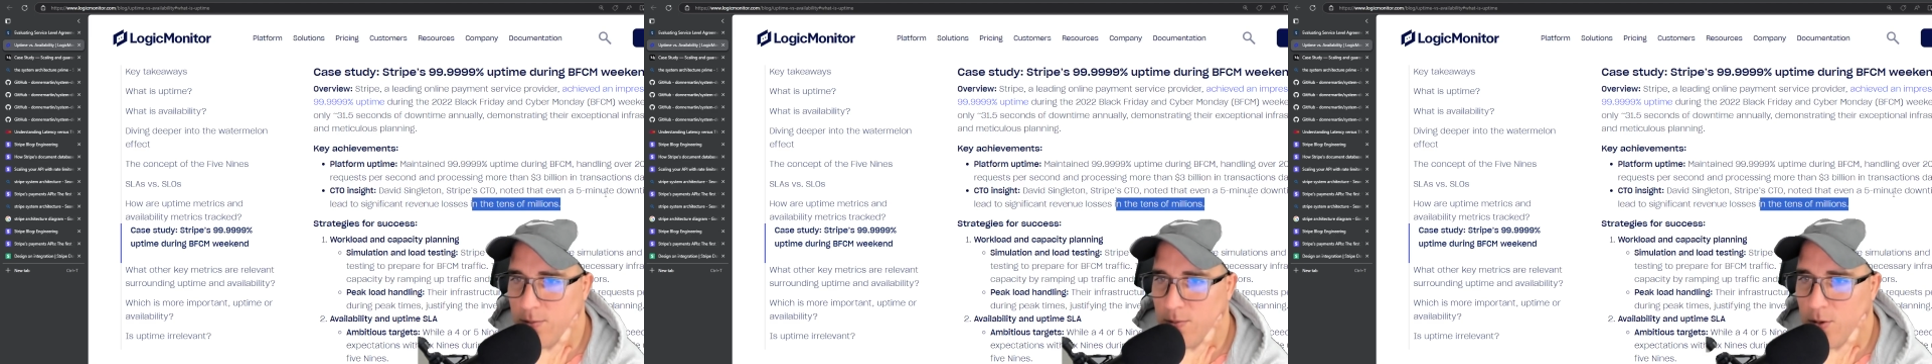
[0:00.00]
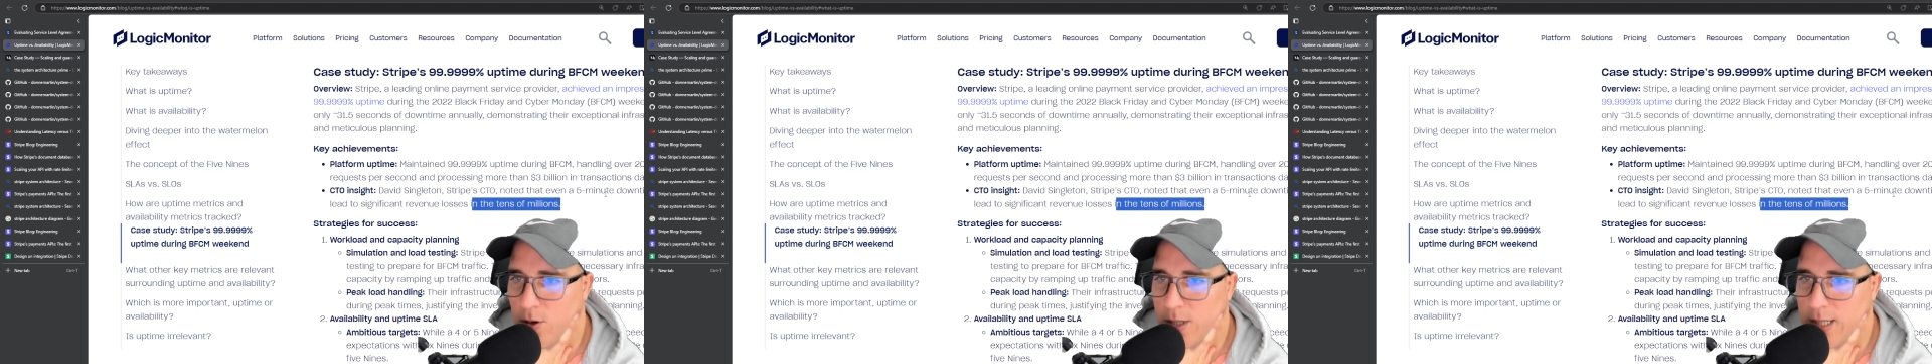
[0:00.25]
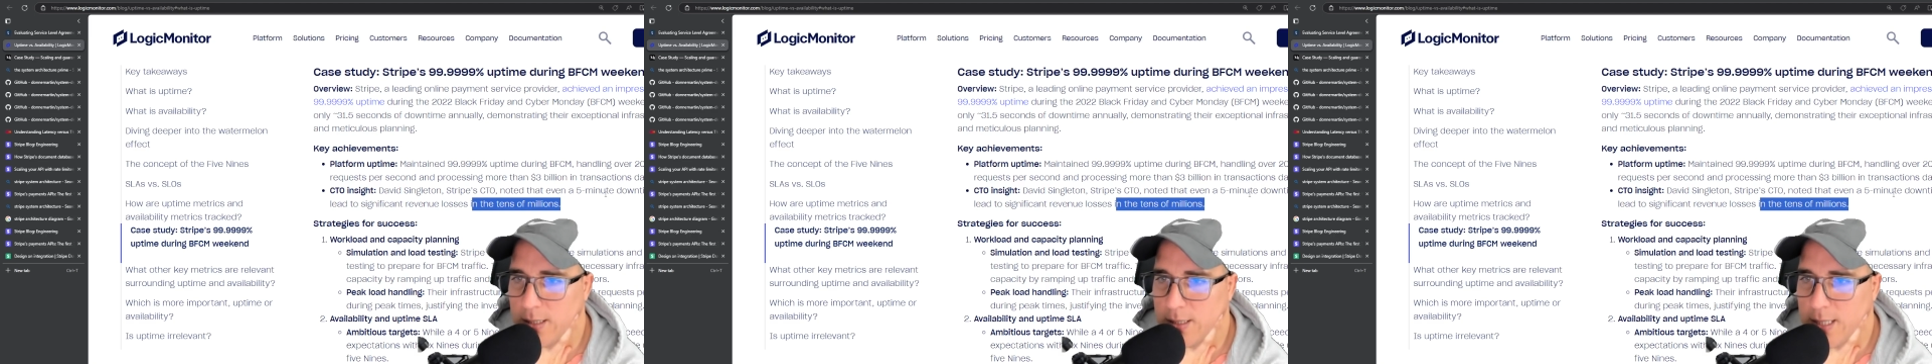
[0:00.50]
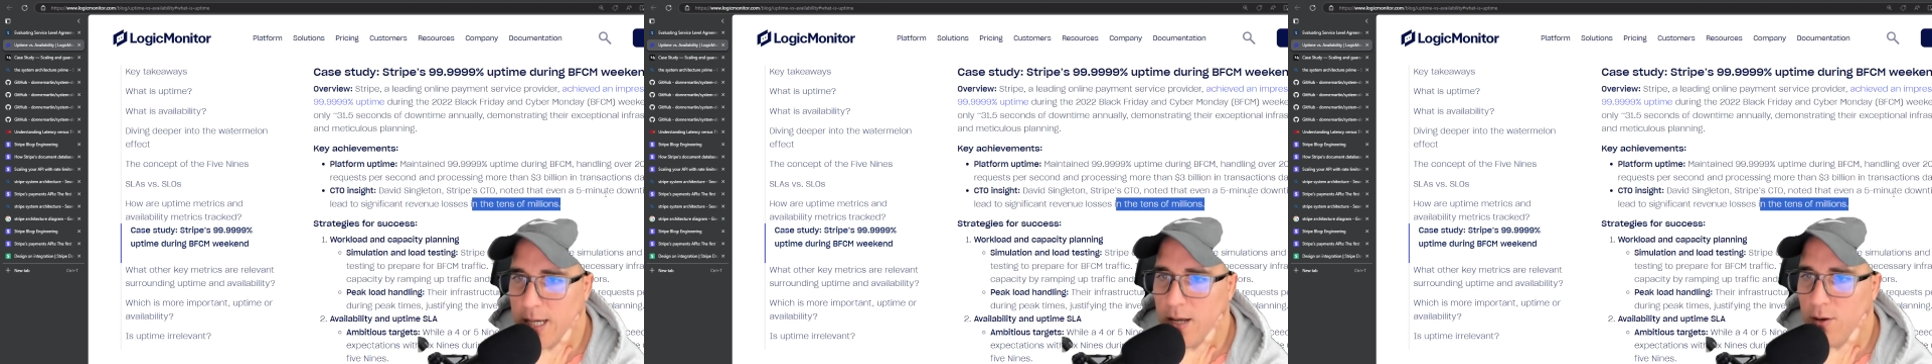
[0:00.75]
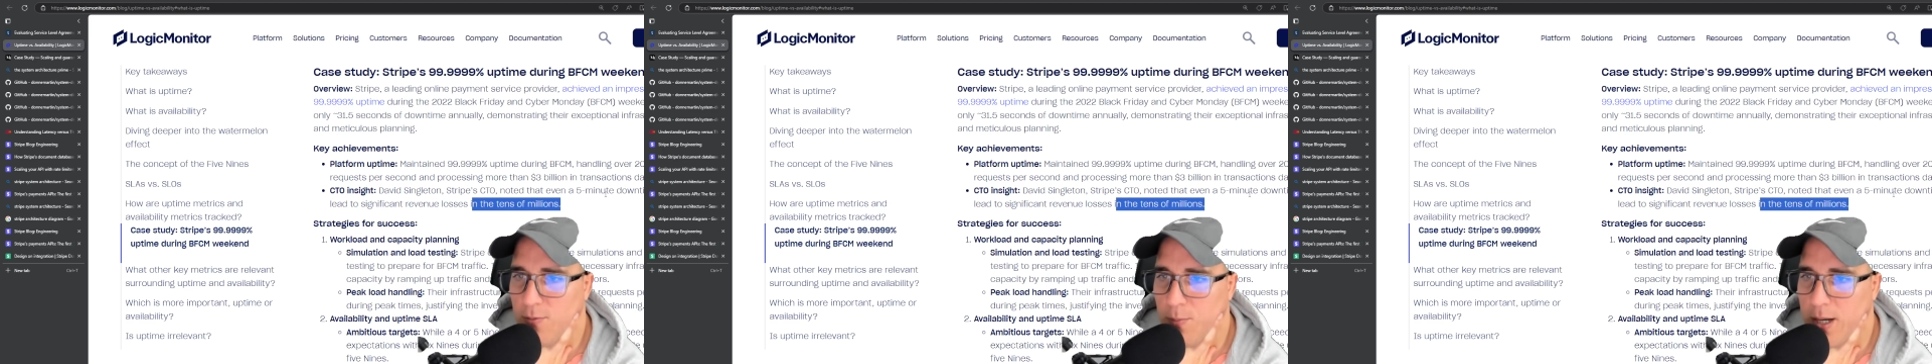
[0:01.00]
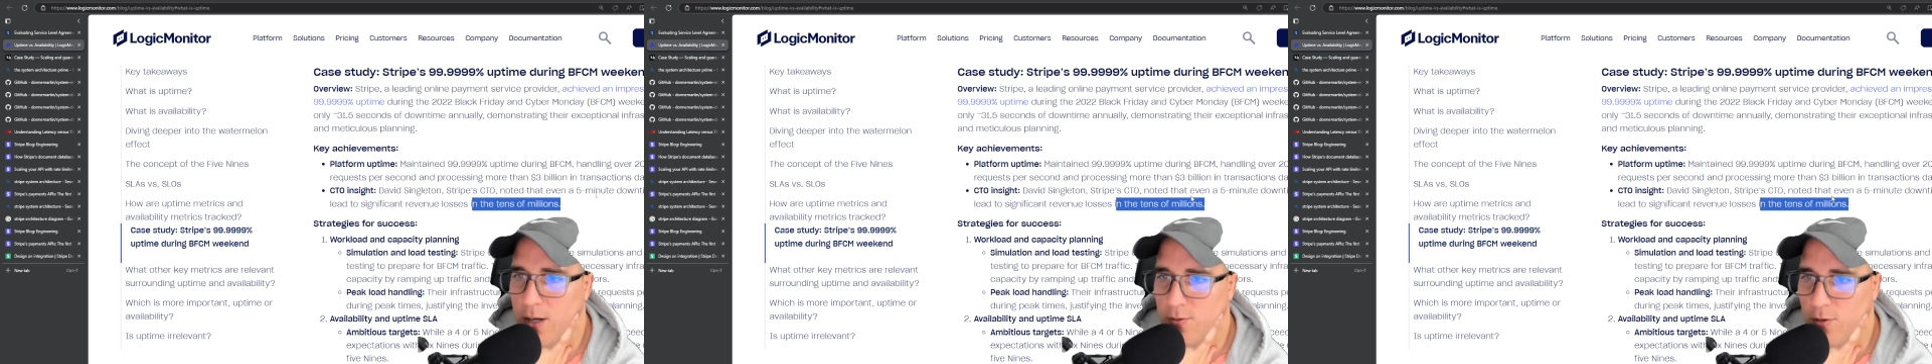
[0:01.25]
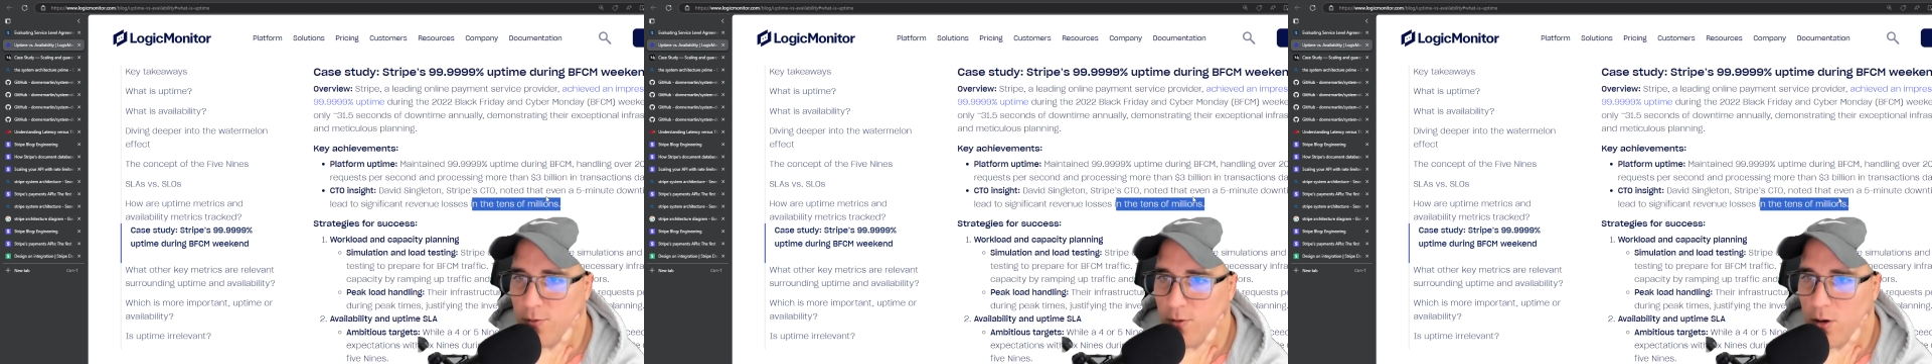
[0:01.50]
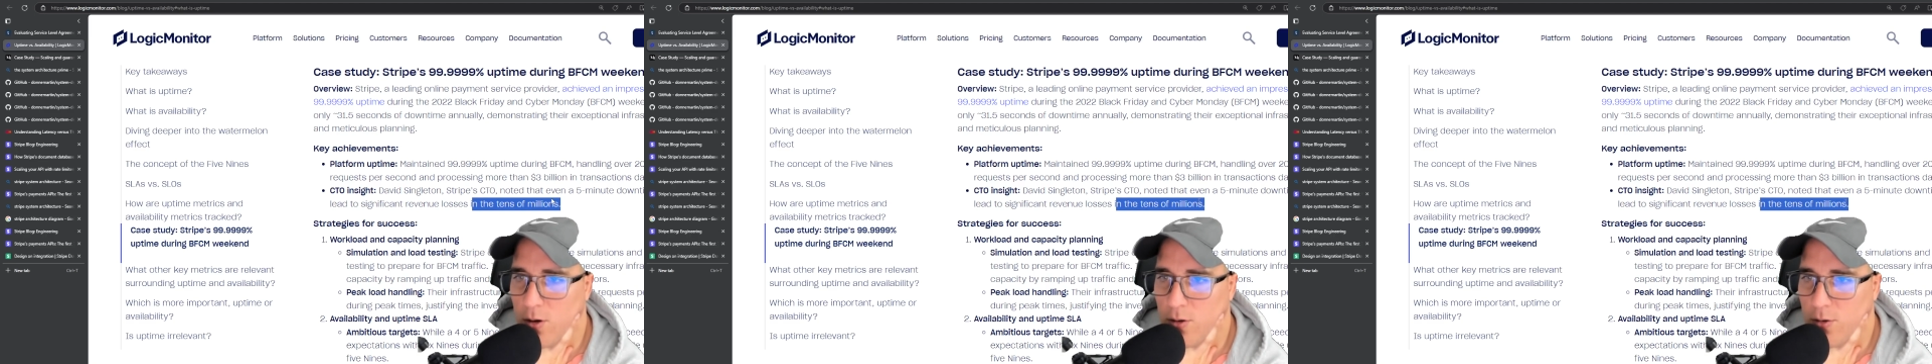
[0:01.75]
more than tens of millions of
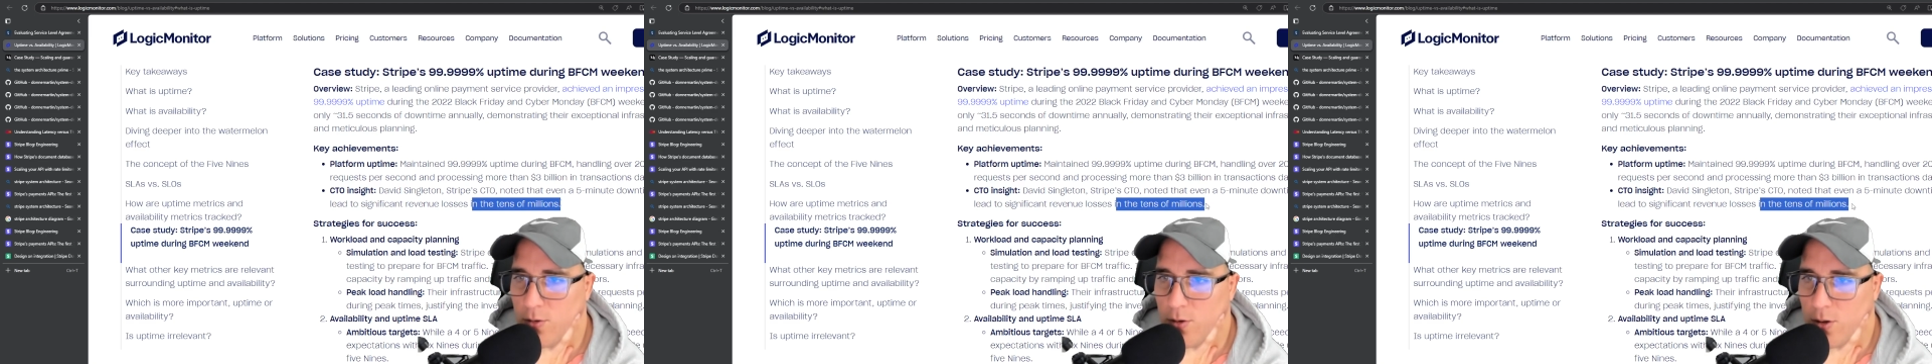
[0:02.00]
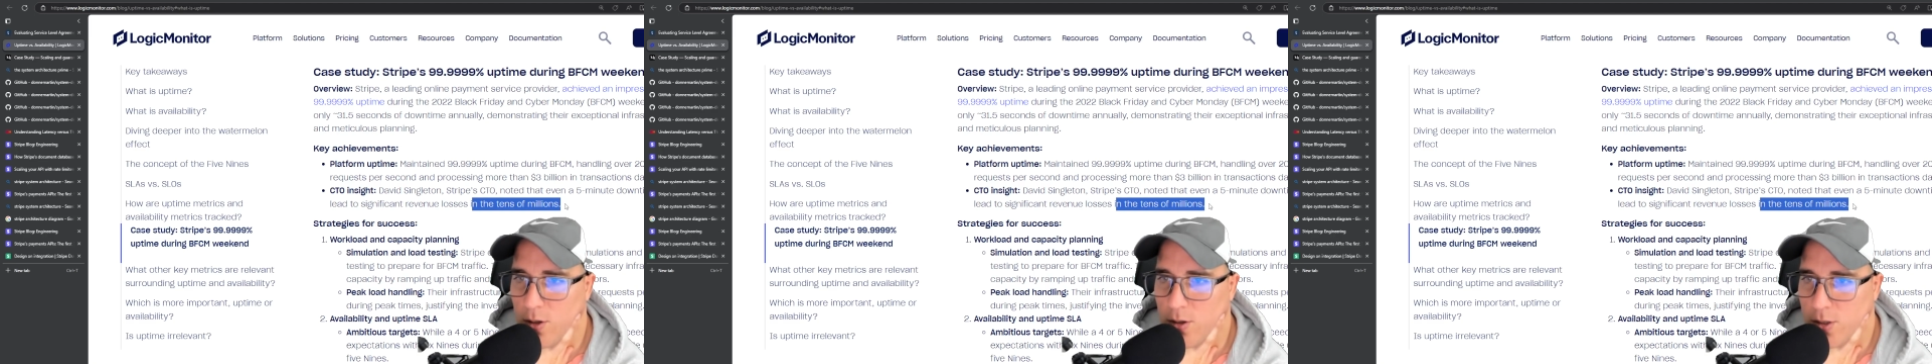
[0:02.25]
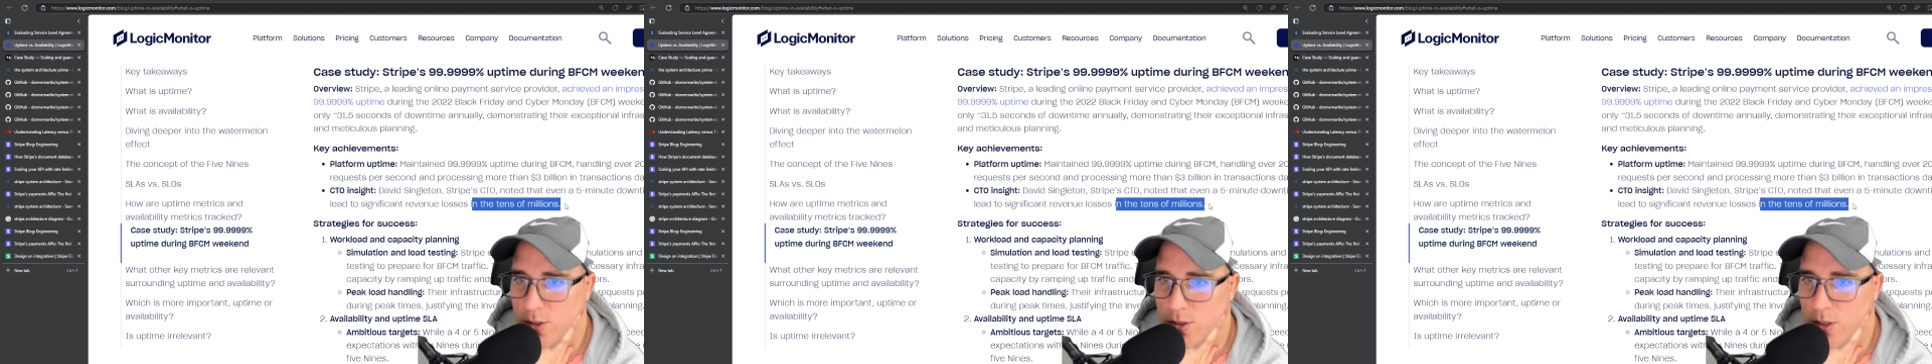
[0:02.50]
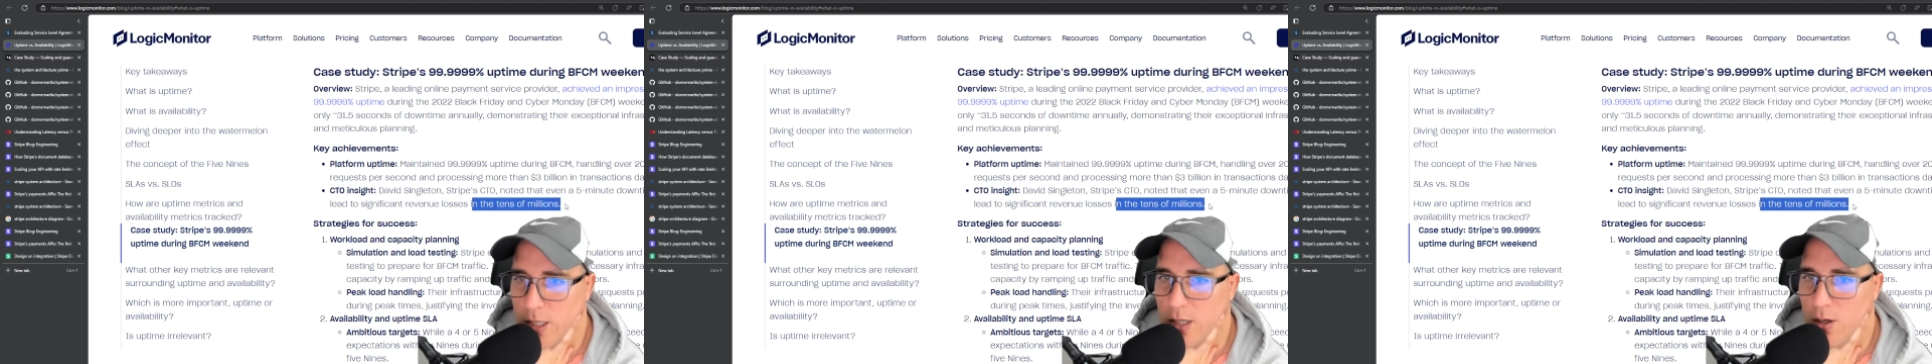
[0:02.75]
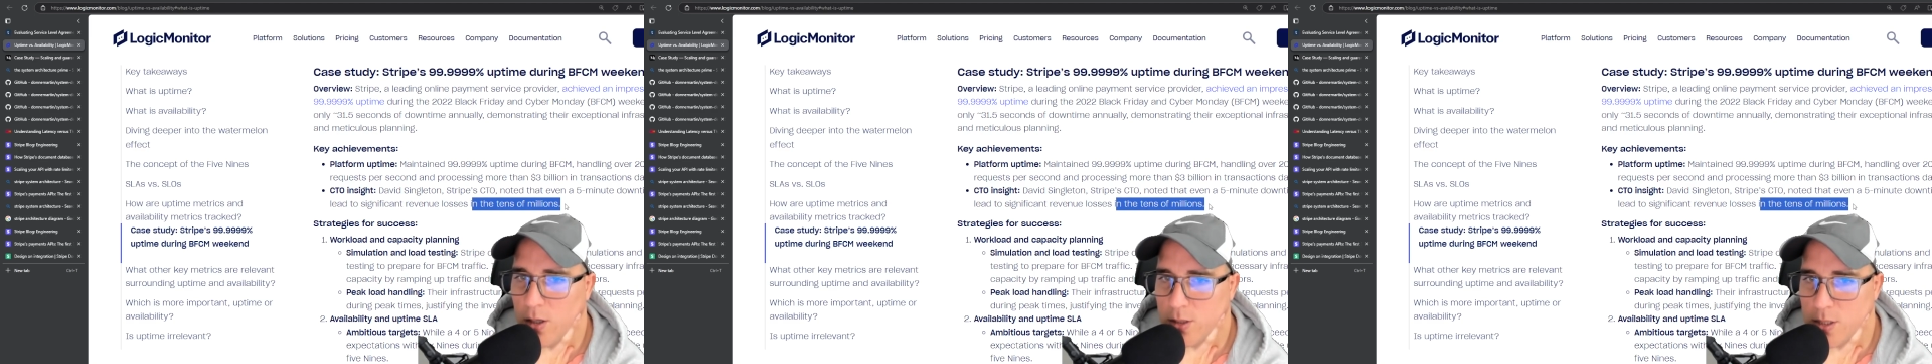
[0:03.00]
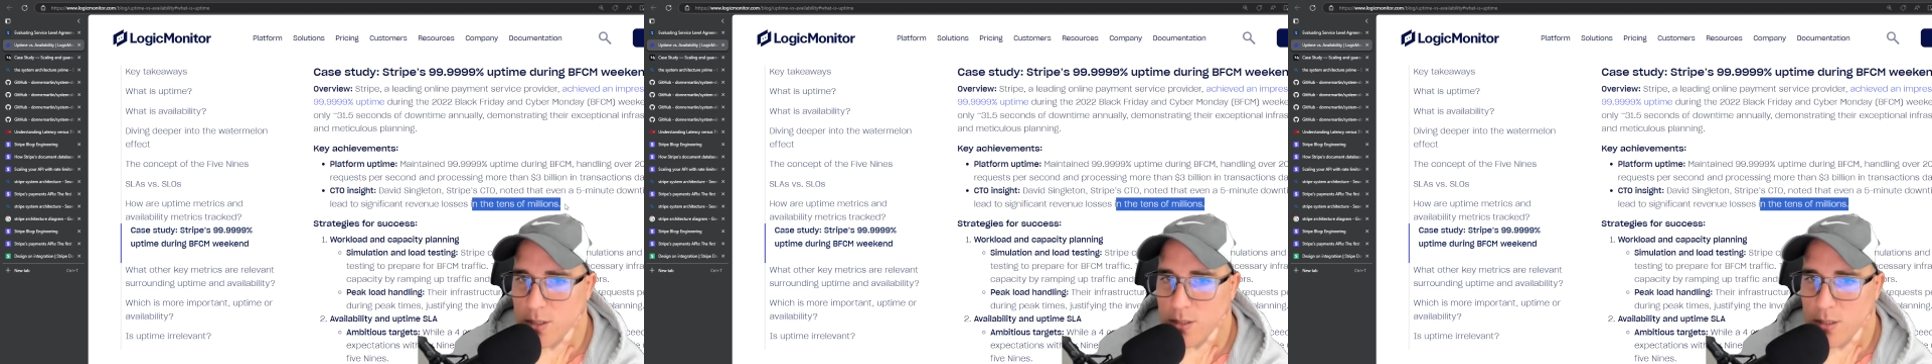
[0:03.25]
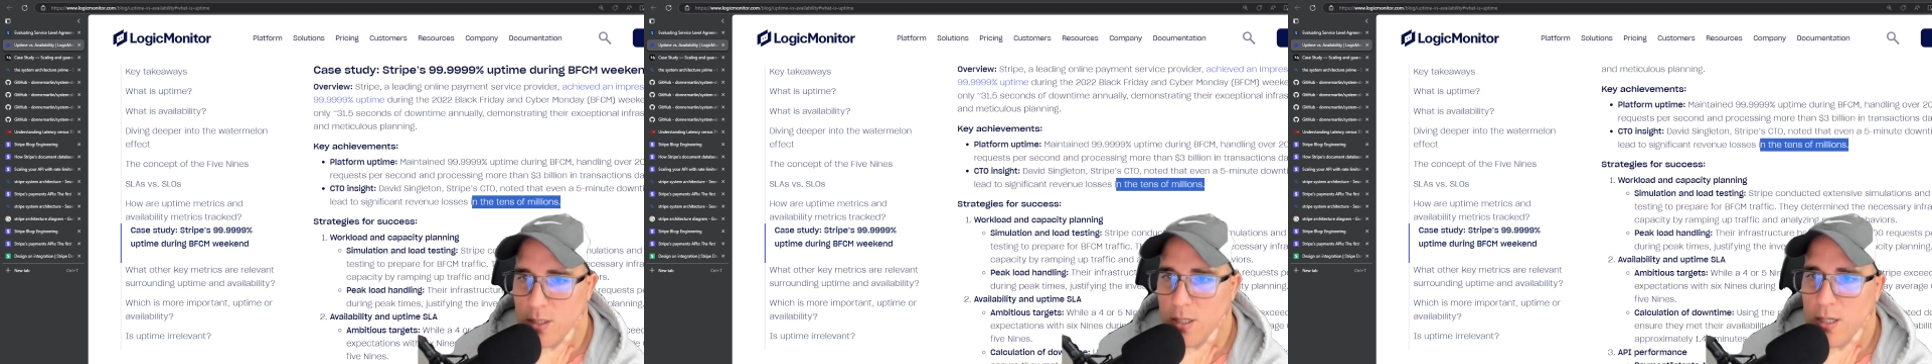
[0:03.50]
dollars in losses.